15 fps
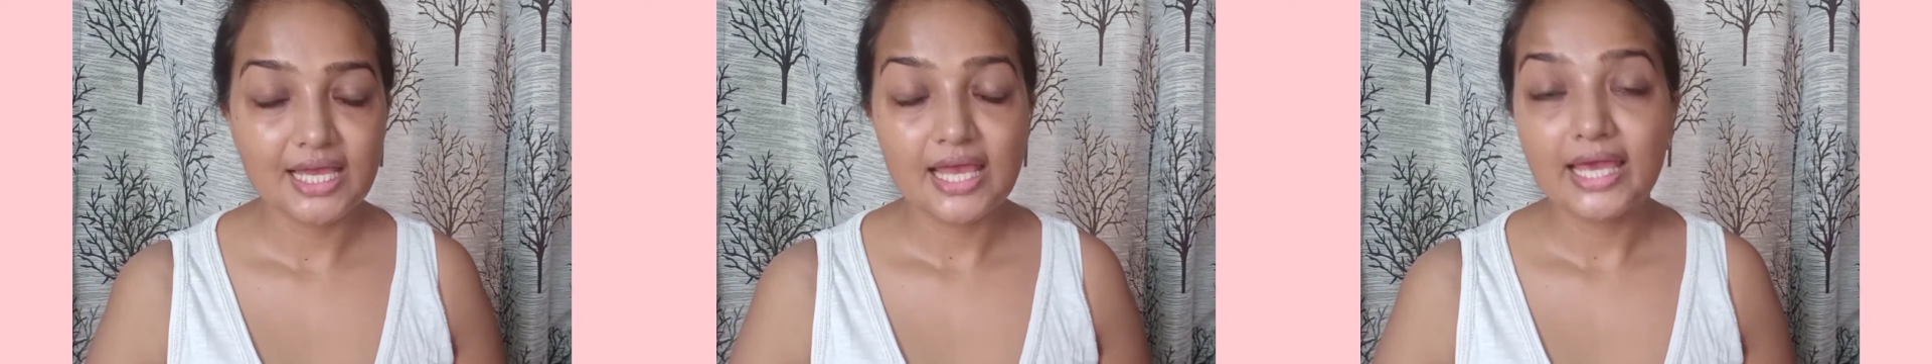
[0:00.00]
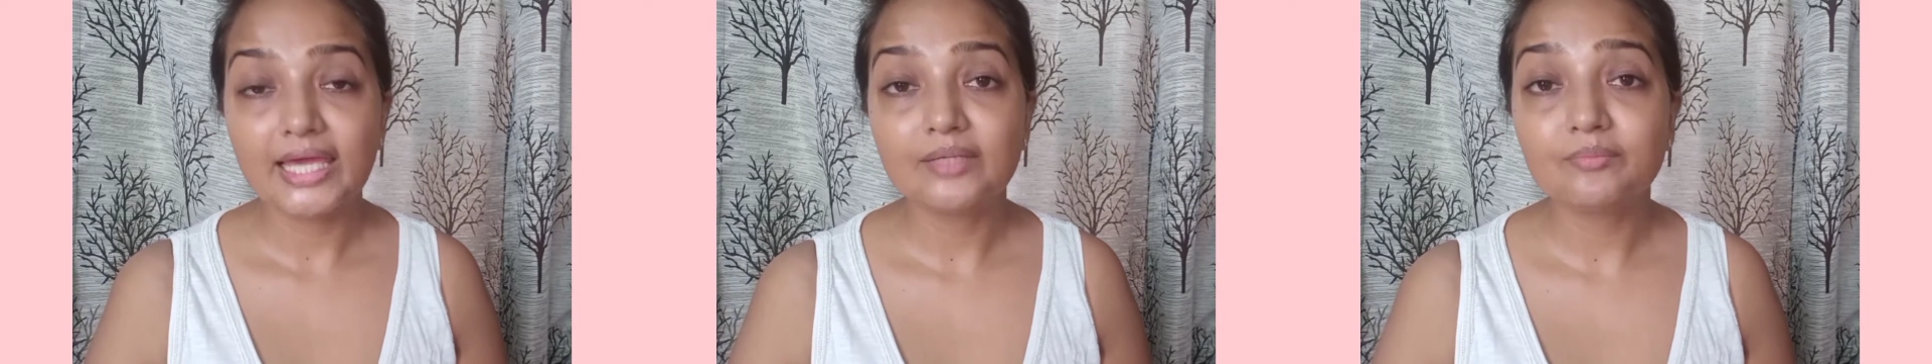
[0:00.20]

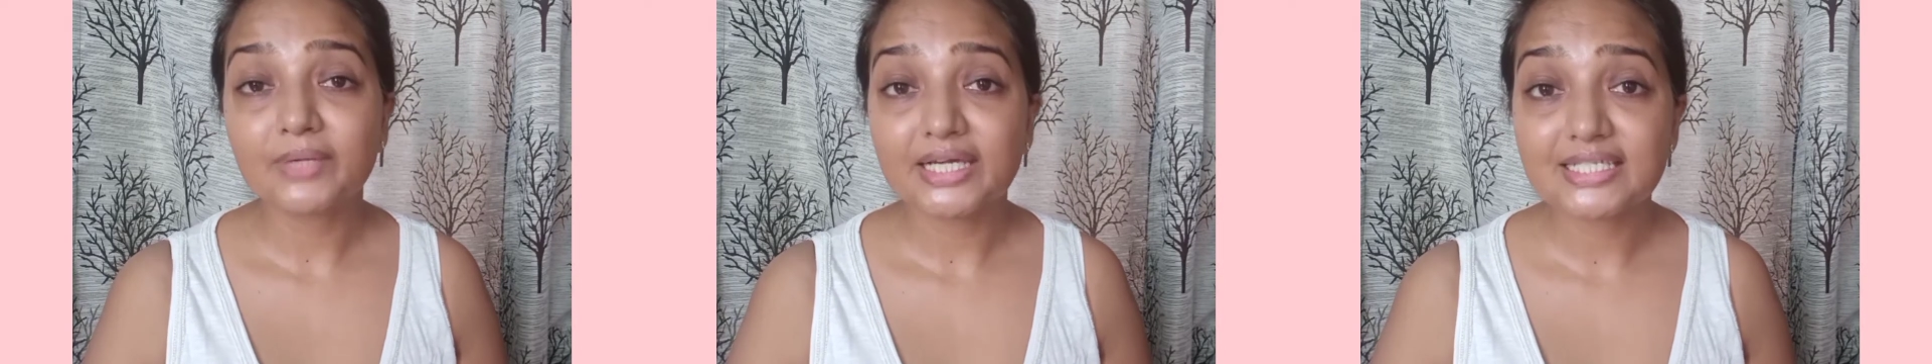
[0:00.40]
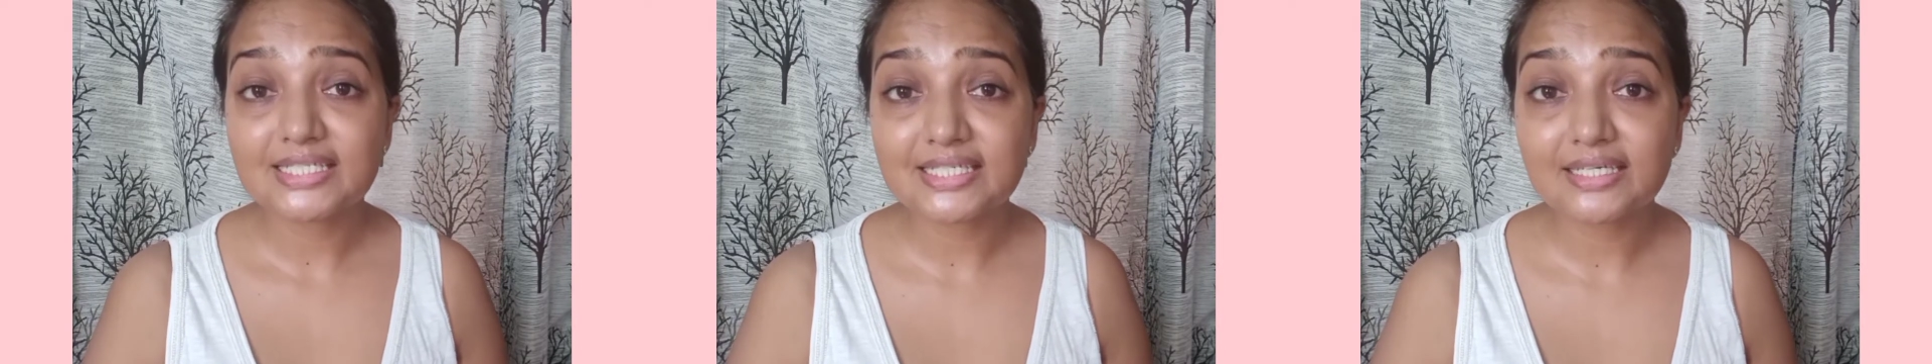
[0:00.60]
and
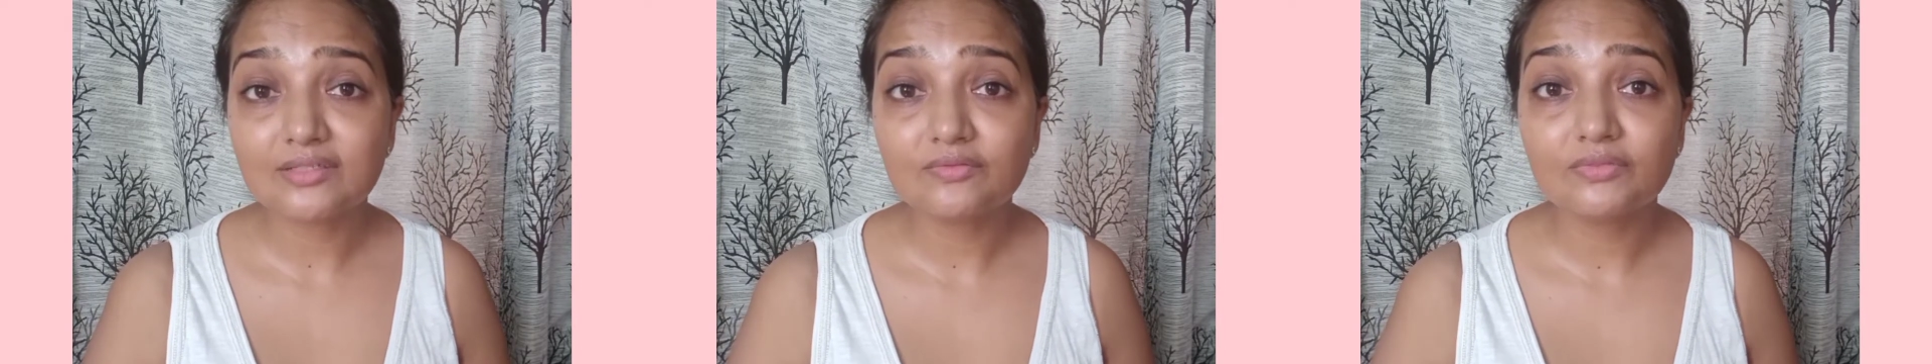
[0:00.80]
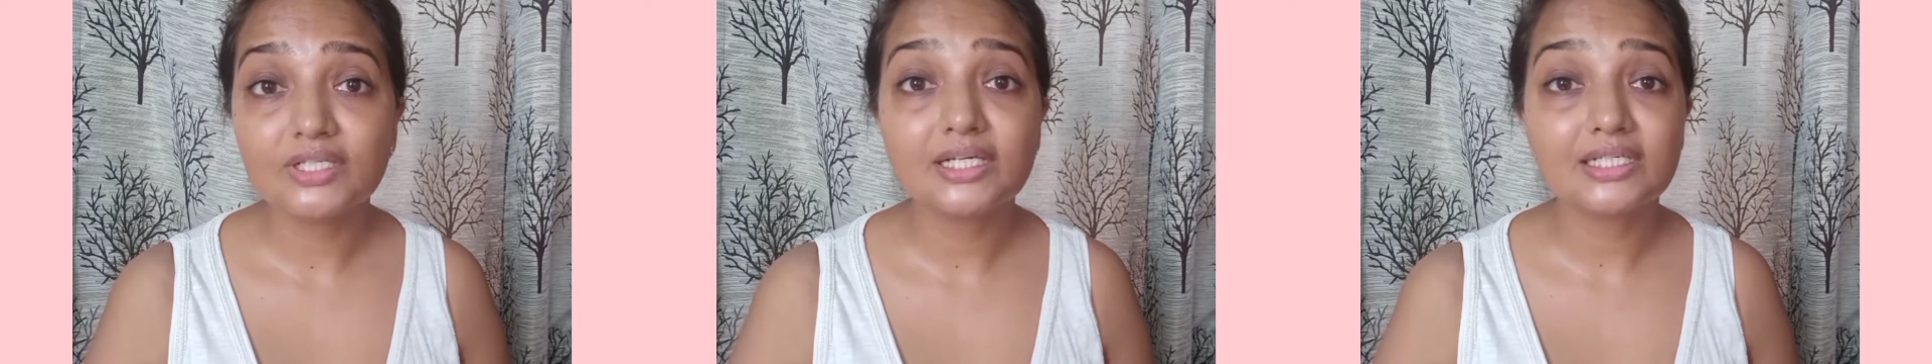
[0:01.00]
my skin
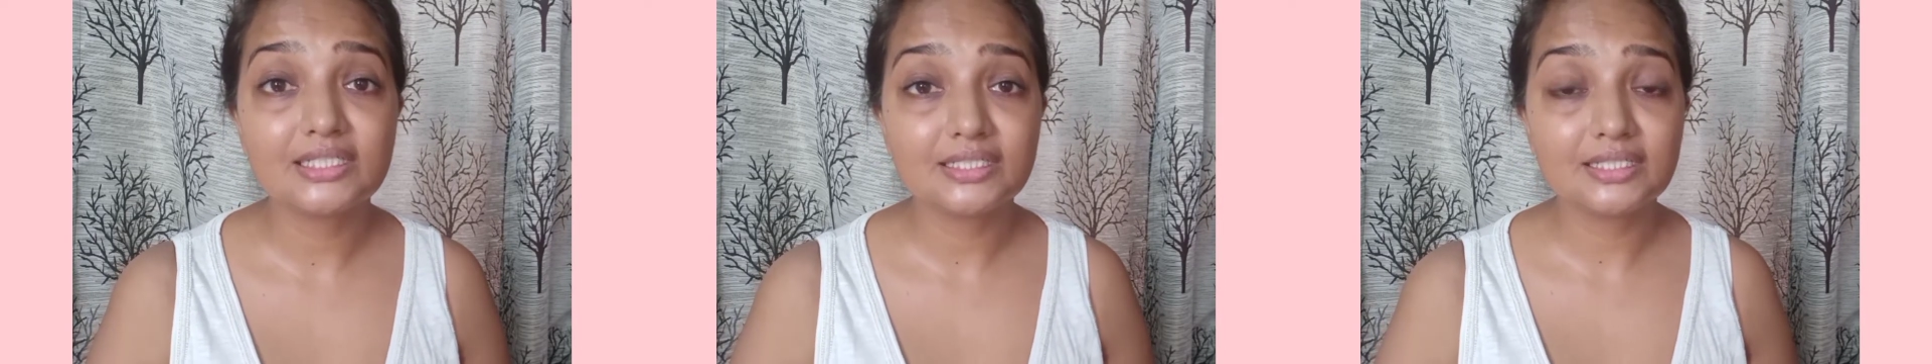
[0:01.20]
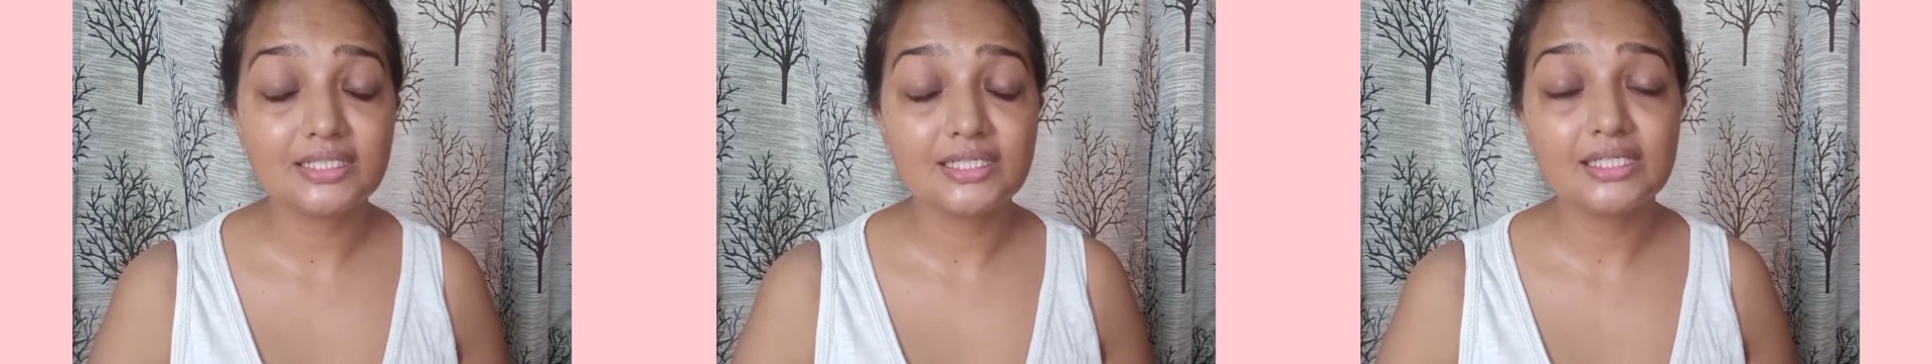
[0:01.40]
will
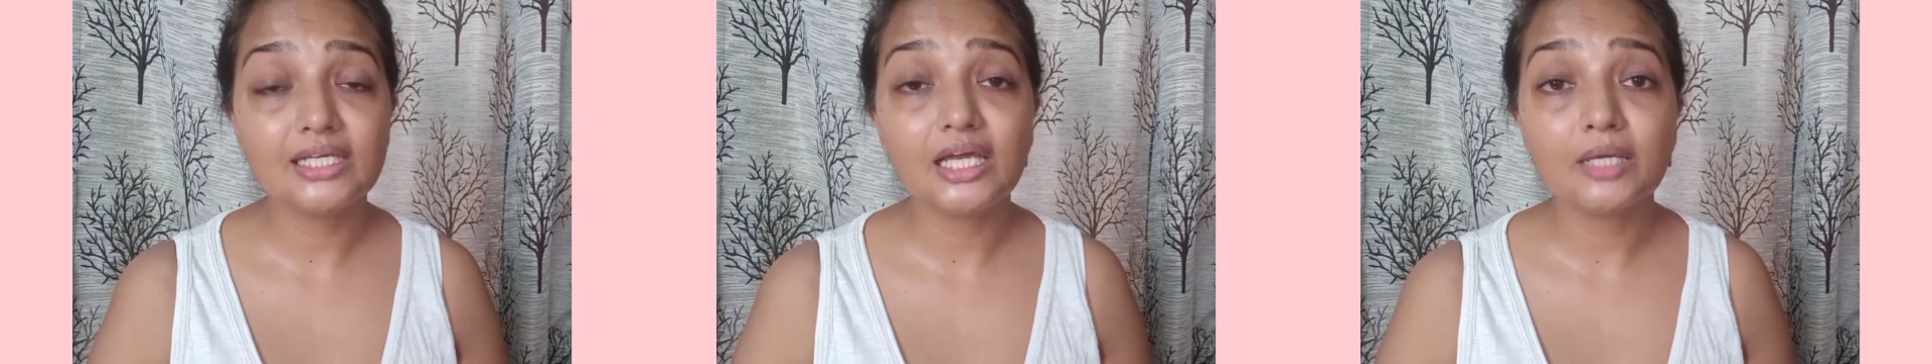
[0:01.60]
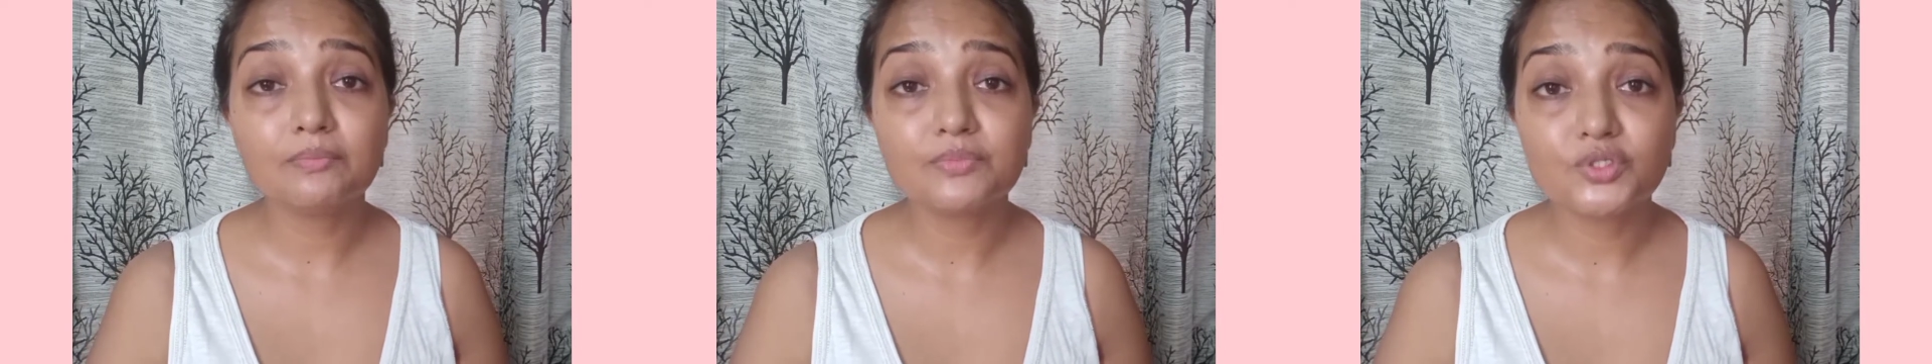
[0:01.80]
really
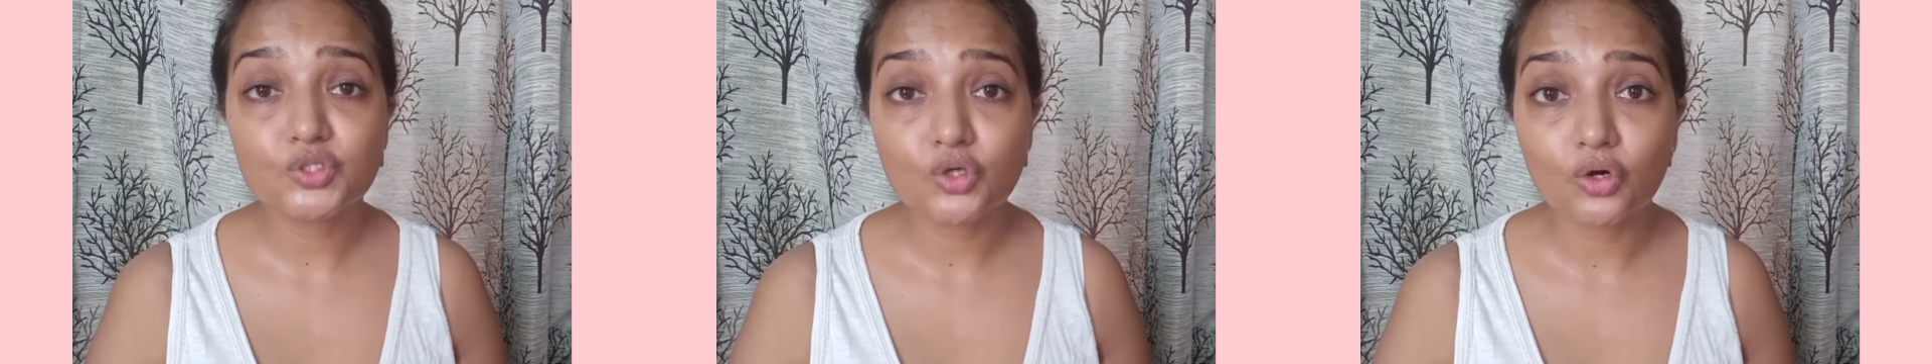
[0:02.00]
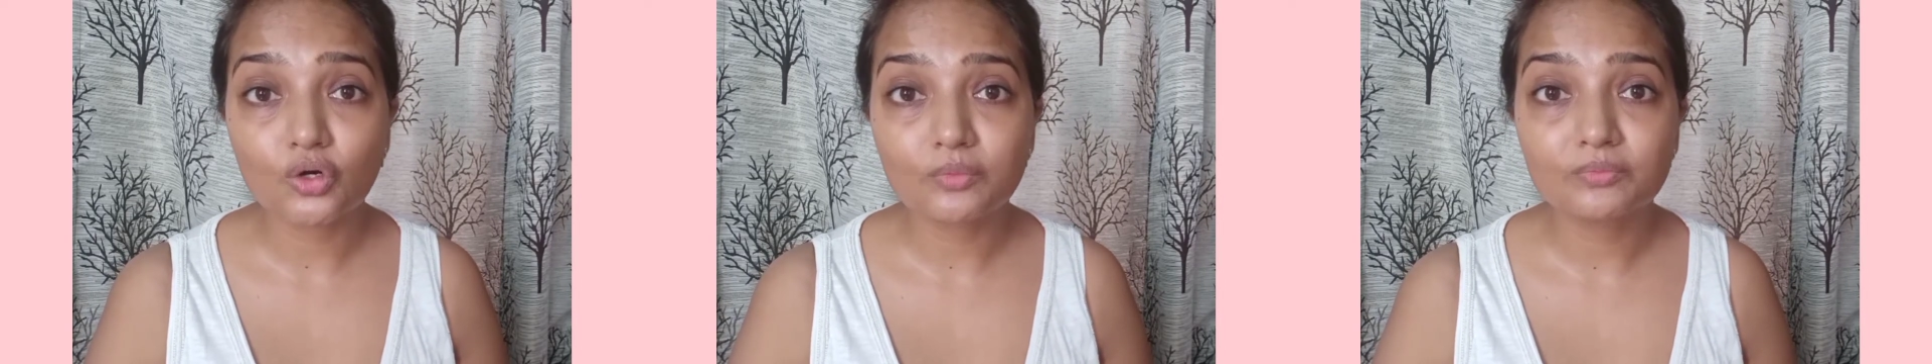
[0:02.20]

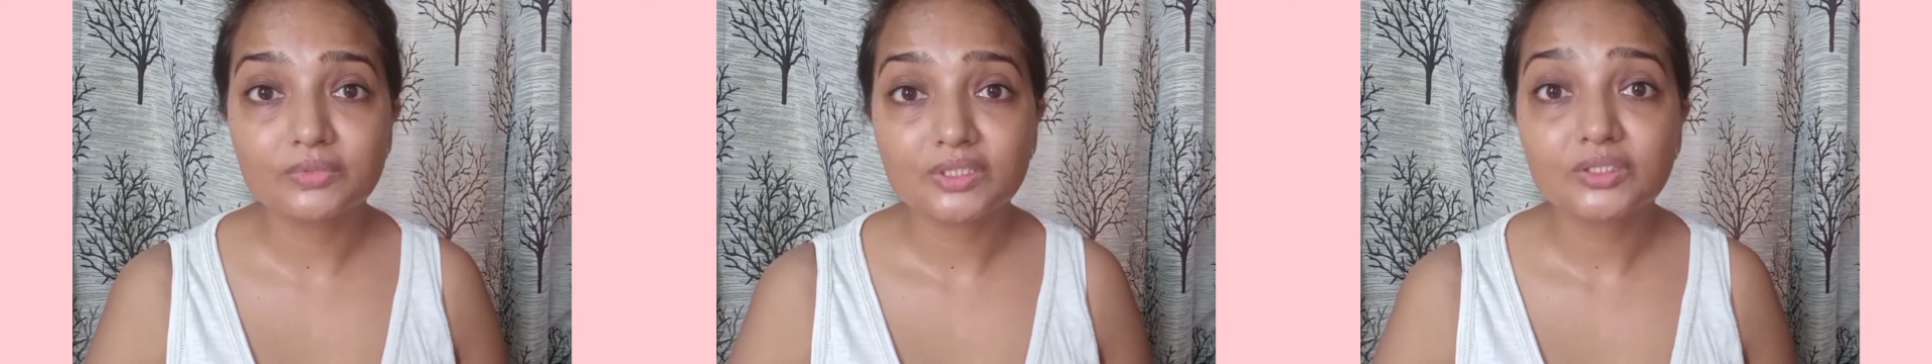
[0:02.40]
absorb